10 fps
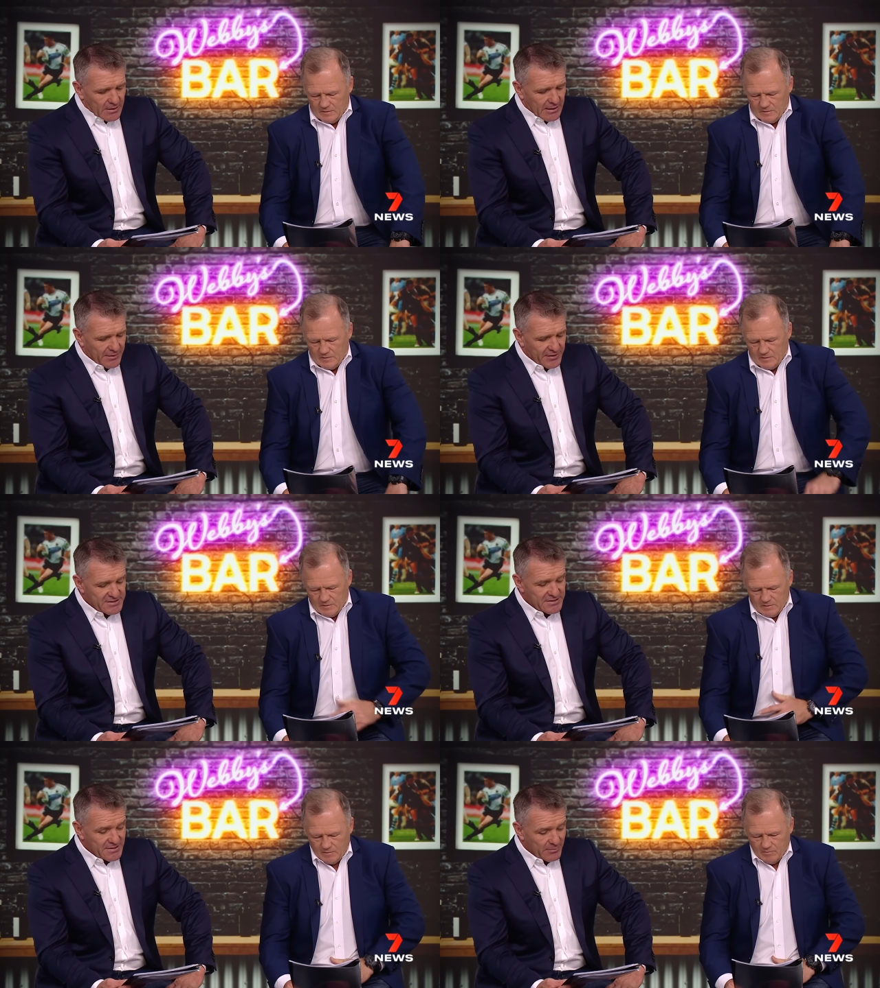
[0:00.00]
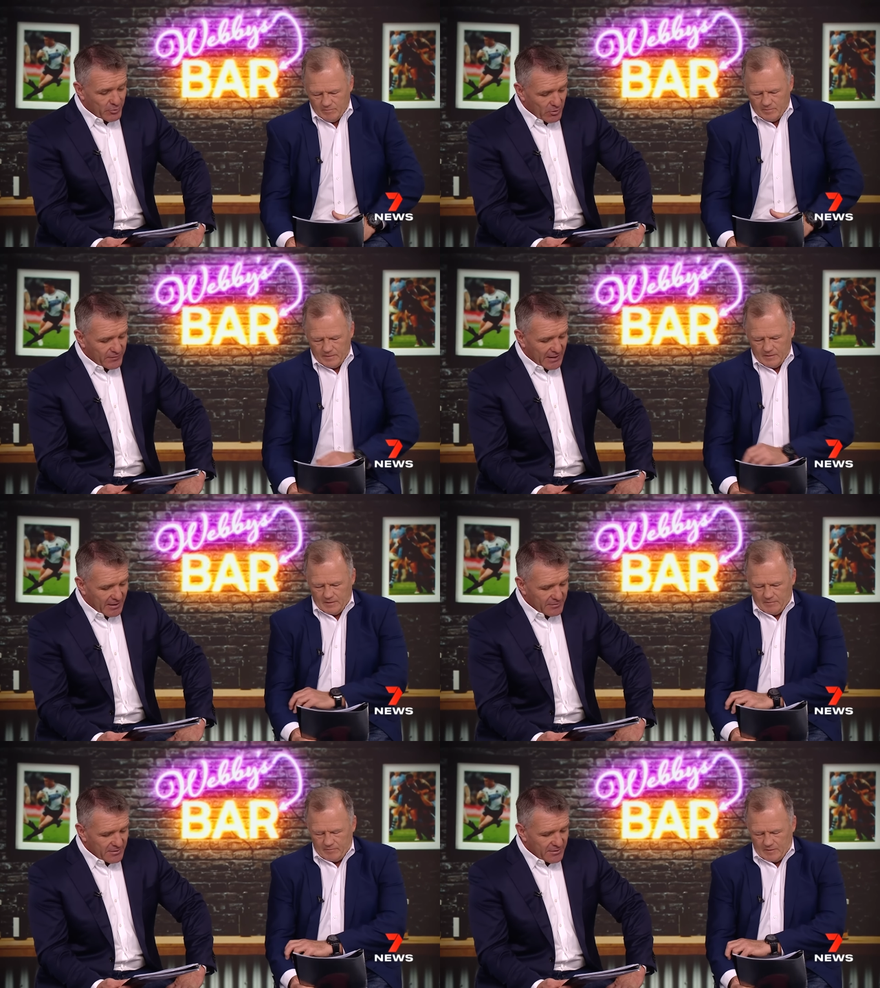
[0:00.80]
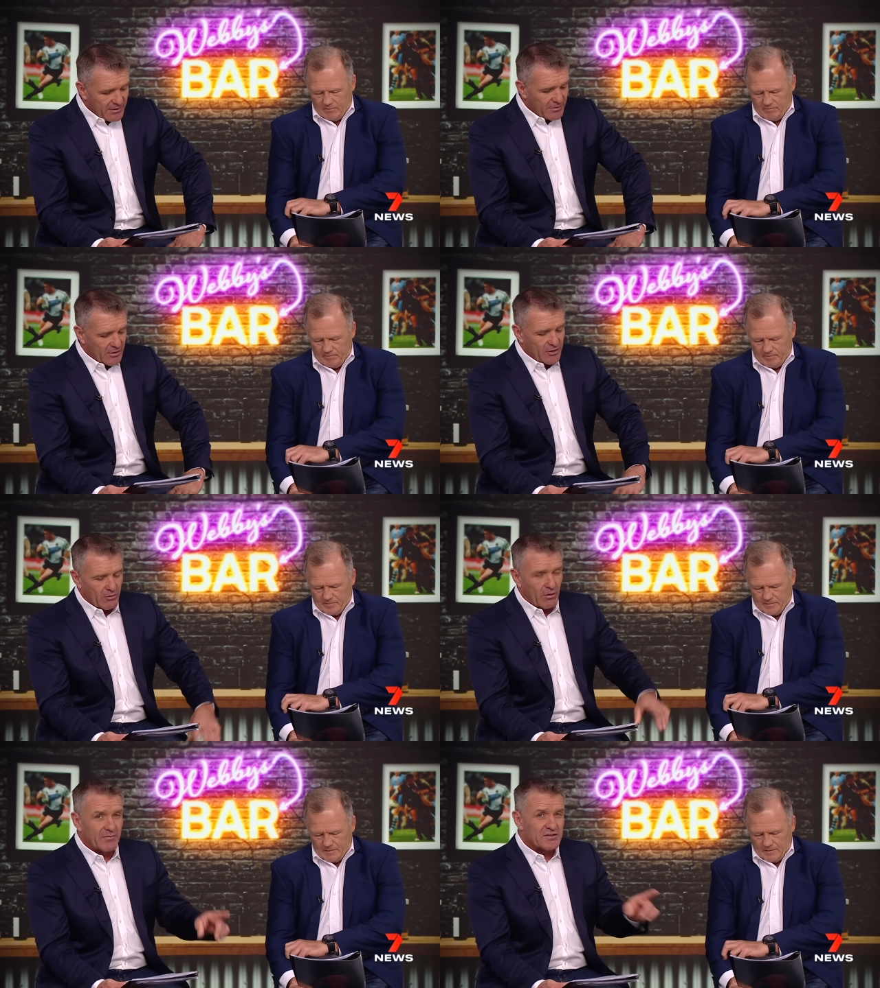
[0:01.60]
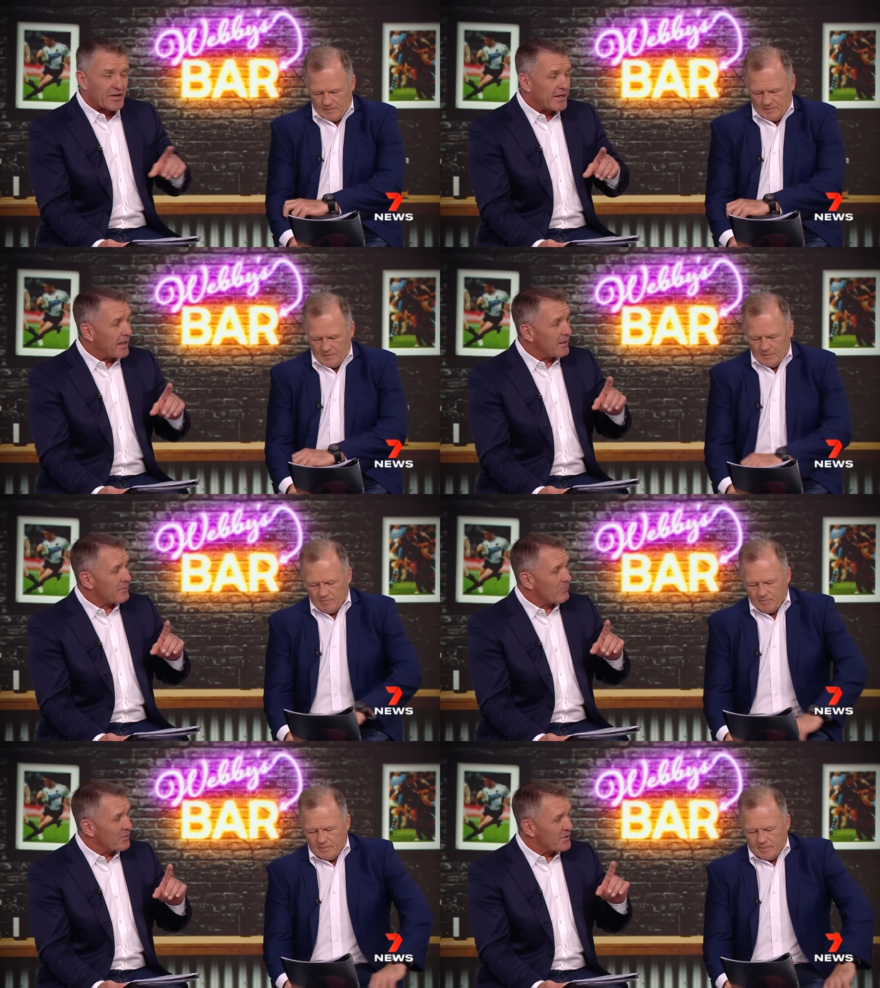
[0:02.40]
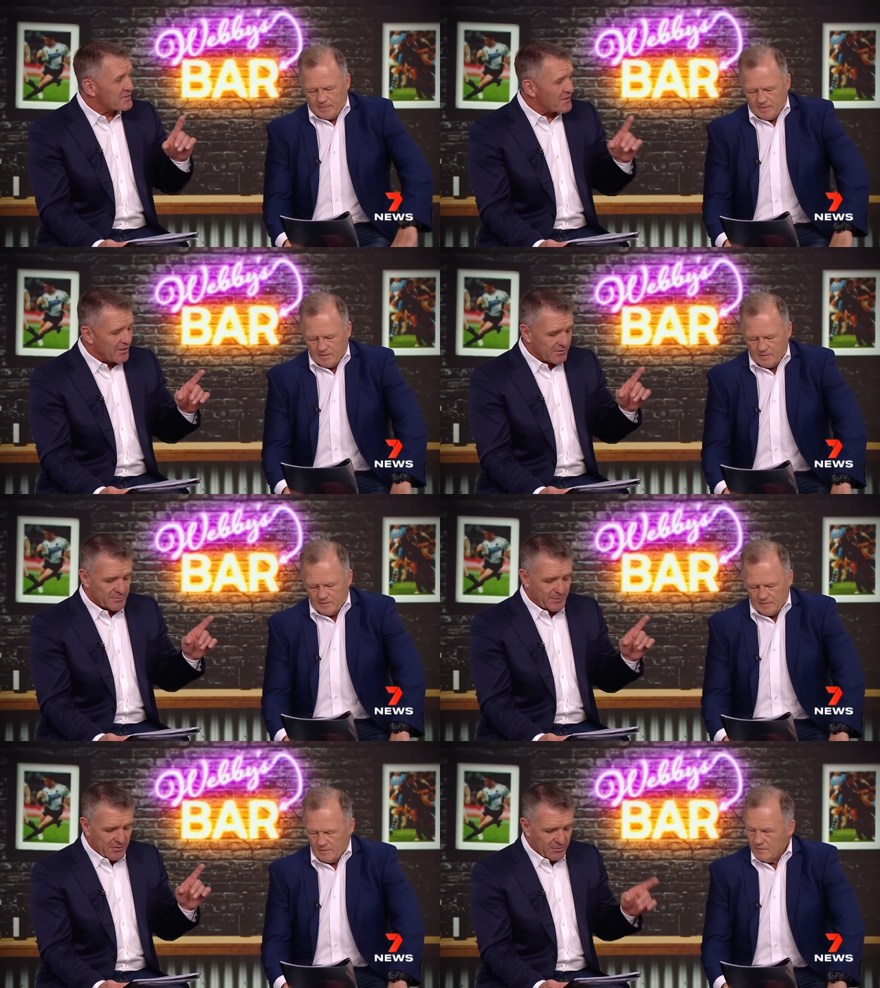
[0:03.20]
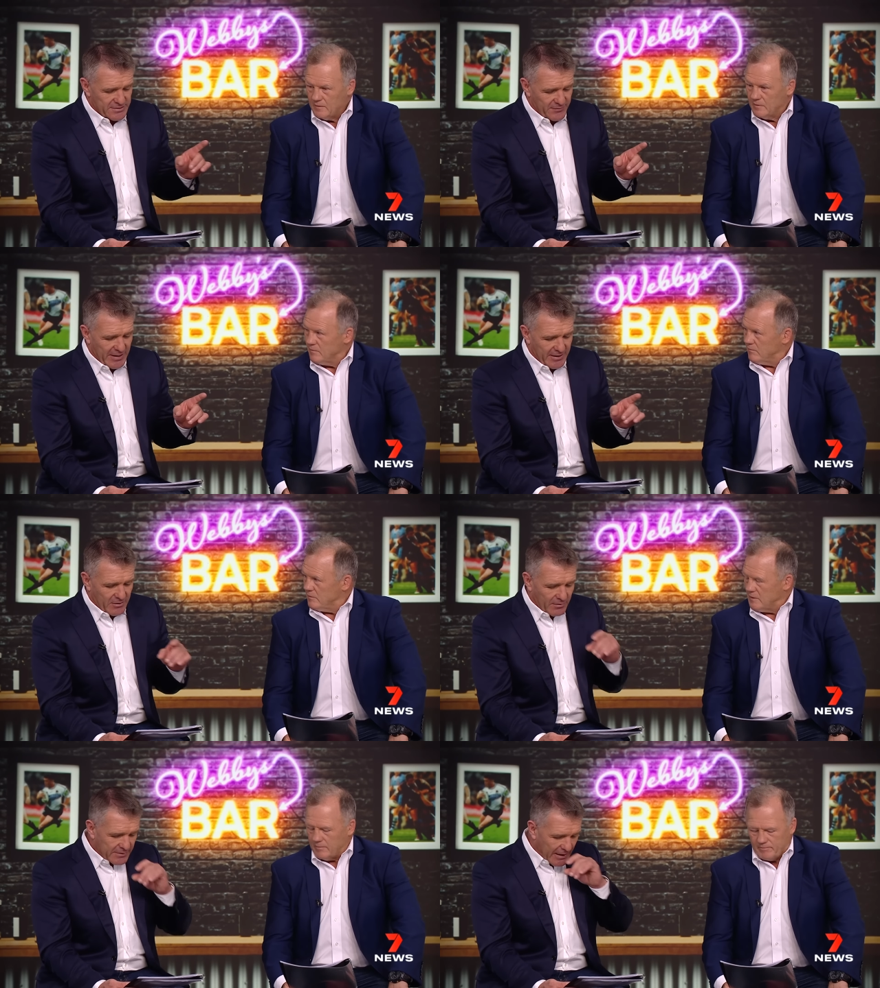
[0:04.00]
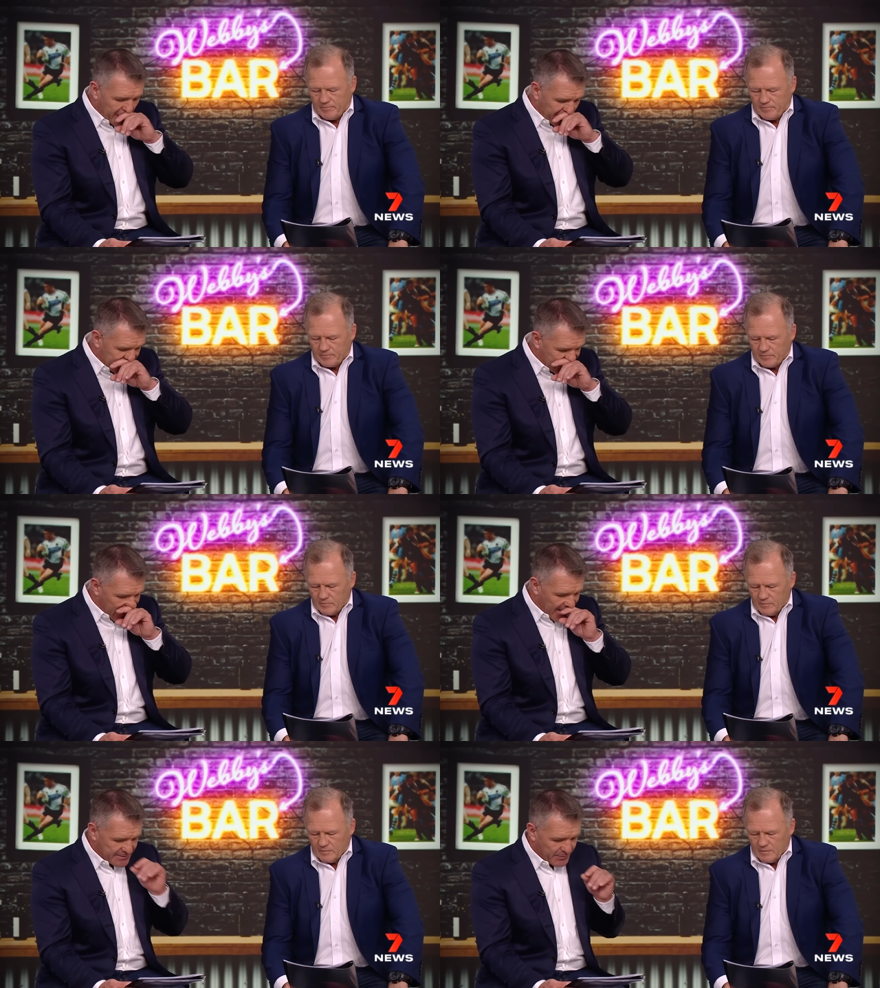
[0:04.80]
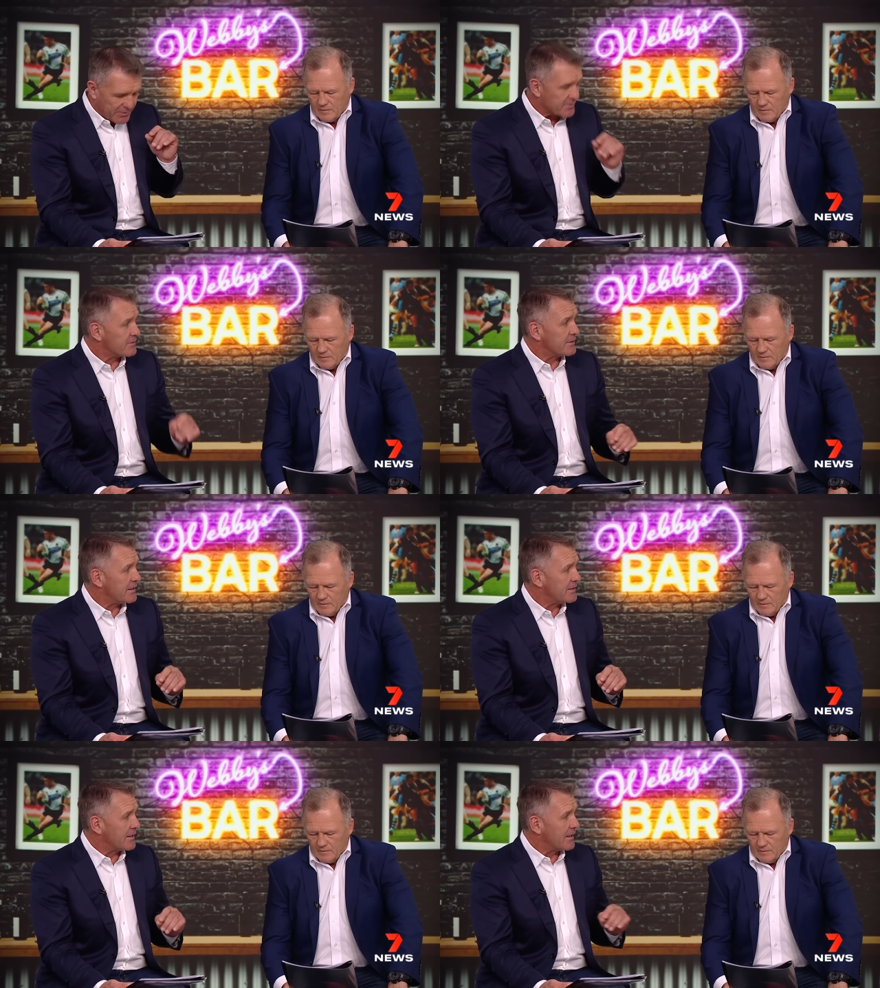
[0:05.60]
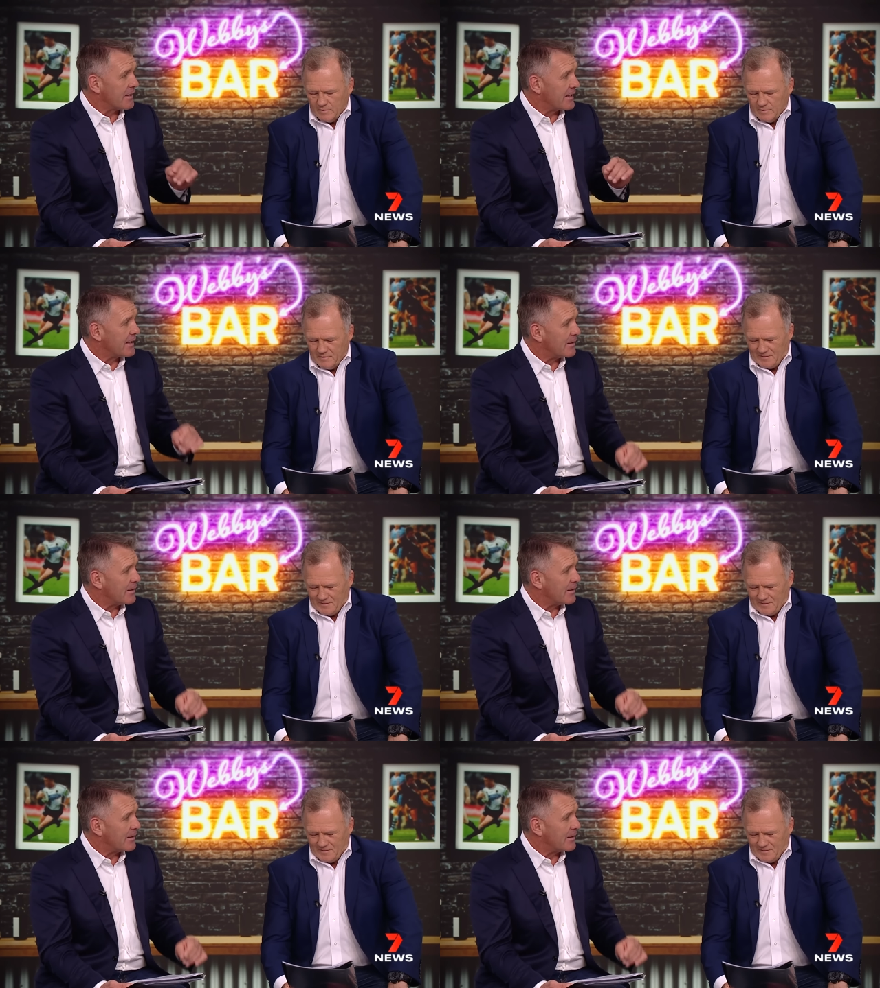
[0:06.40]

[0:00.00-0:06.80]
Speaker 1: Uh, this is at Brookvale. Yep, yep. You, are obviously going with the Seagulls because of that. I'm yep. going with the Sharks because I need to get a leg